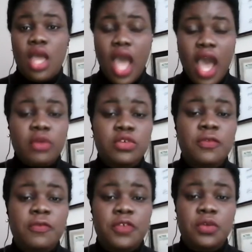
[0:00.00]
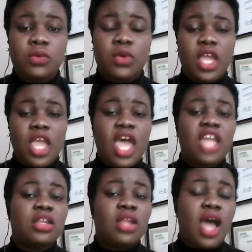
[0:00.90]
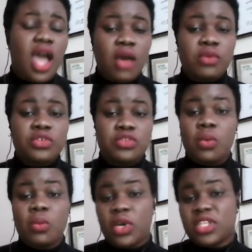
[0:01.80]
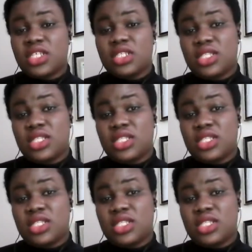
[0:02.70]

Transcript: how you feel and how you don't want